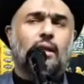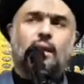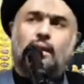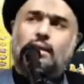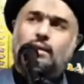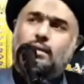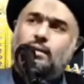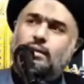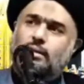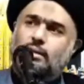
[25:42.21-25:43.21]
And then
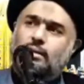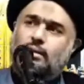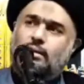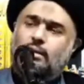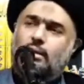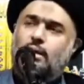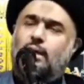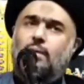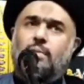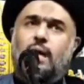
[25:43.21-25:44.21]

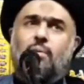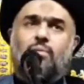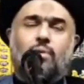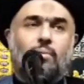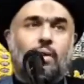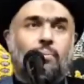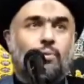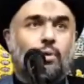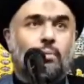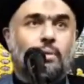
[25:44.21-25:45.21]
he came down from the
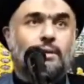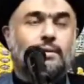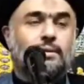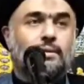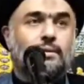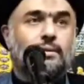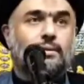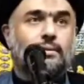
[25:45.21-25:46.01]
pulpit.